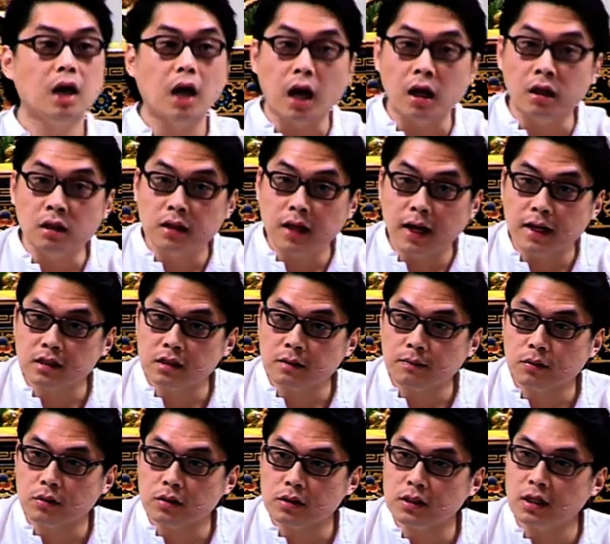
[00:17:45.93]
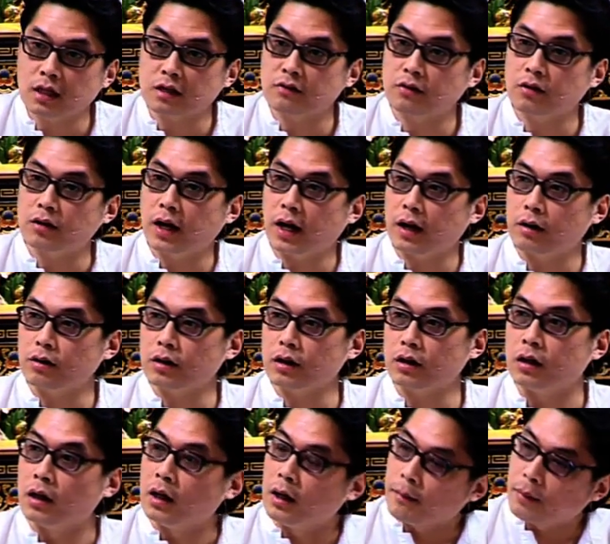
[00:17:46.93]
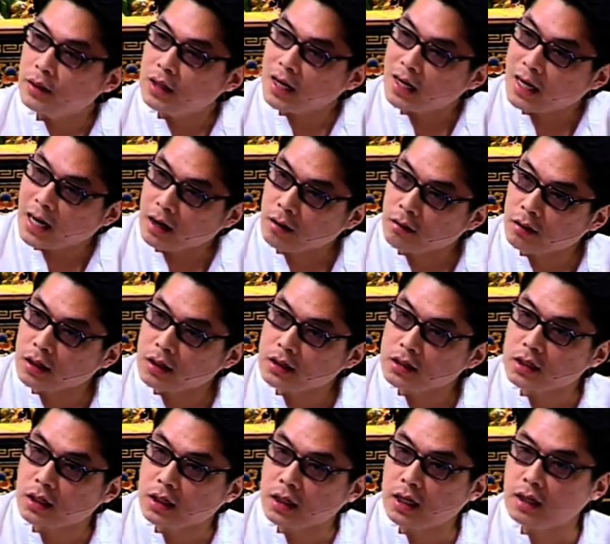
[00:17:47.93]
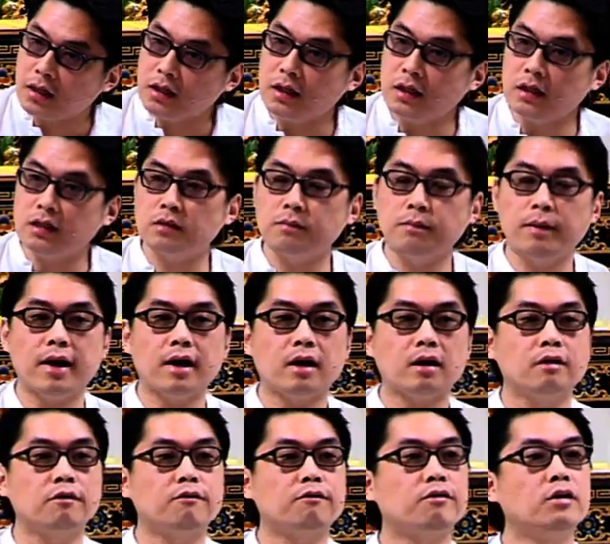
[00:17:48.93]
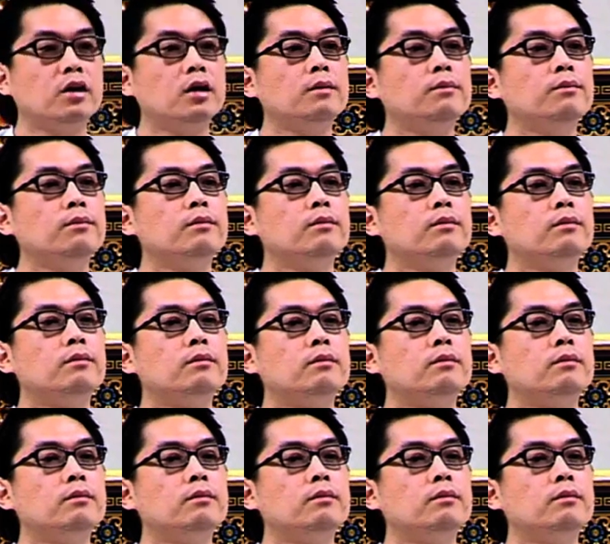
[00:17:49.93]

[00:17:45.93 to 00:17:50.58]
And that's a person that's very arrogant. But that arrogance, again, leads back from